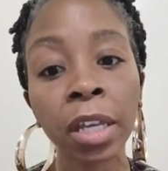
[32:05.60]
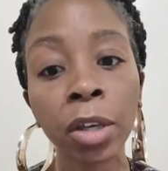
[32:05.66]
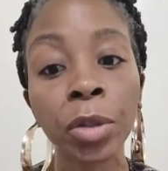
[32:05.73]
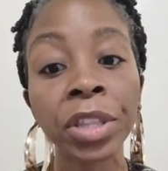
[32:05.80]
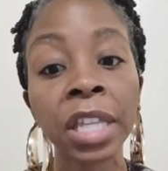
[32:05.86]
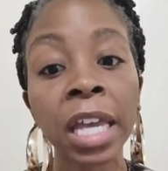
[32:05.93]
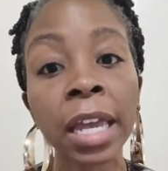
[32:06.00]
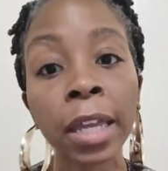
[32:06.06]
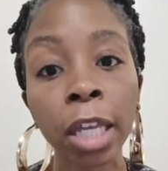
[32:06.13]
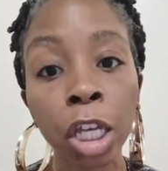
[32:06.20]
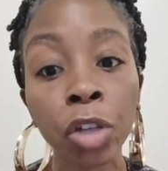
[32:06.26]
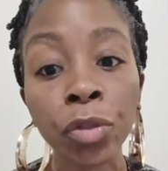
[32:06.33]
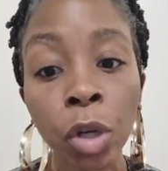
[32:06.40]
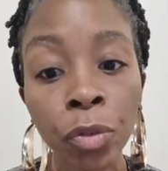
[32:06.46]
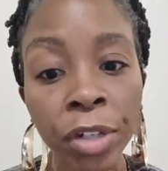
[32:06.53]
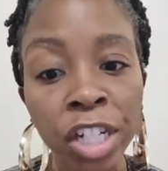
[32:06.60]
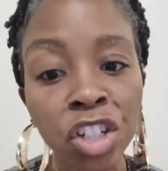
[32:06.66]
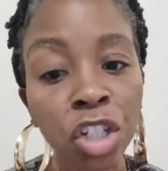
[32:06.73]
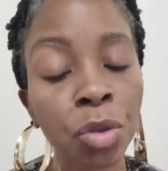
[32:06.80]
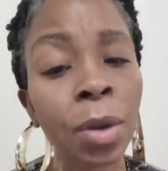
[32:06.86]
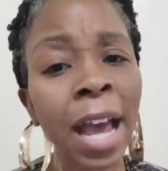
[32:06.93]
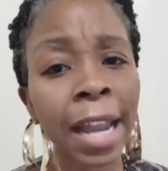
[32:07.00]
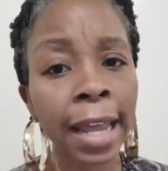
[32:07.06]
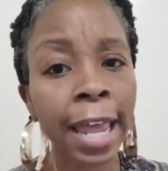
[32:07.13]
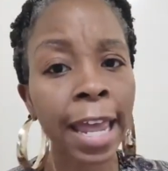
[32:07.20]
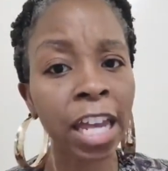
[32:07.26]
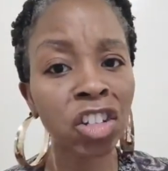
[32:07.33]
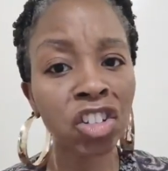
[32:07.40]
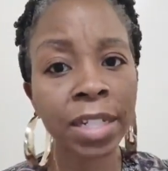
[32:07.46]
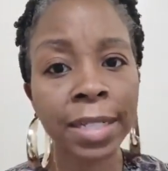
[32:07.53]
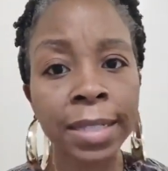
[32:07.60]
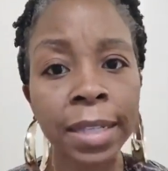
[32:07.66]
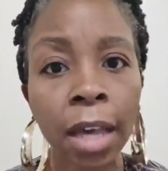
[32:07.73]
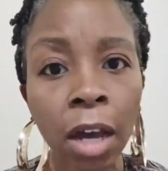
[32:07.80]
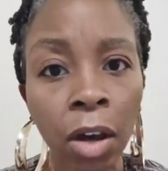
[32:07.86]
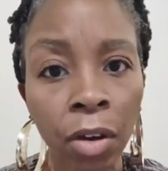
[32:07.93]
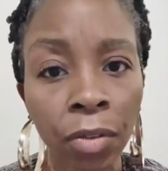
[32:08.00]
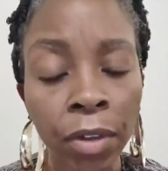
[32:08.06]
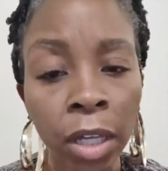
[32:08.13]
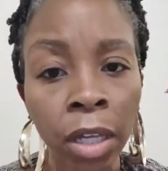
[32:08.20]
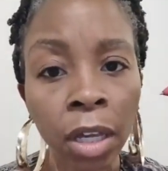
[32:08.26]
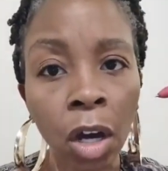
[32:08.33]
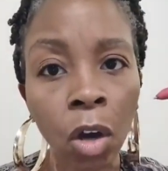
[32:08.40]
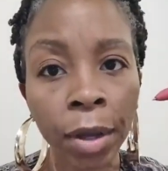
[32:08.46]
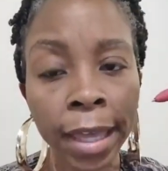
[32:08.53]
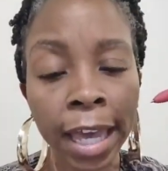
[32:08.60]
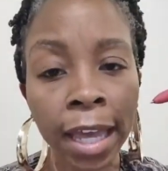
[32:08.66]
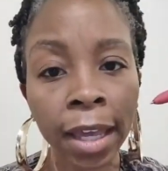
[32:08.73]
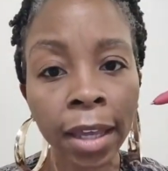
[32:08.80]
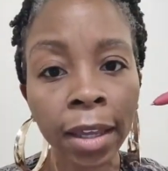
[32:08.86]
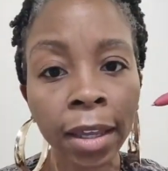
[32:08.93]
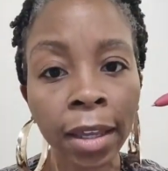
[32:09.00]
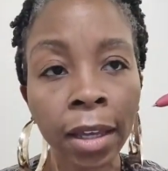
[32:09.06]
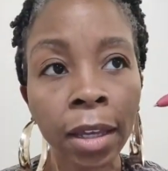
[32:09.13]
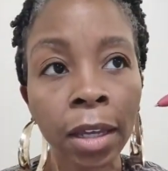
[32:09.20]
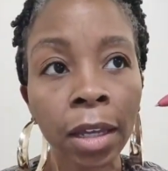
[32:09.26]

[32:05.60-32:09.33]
Hill, Think and Grow Rich. And you gotta ask yourself, okay?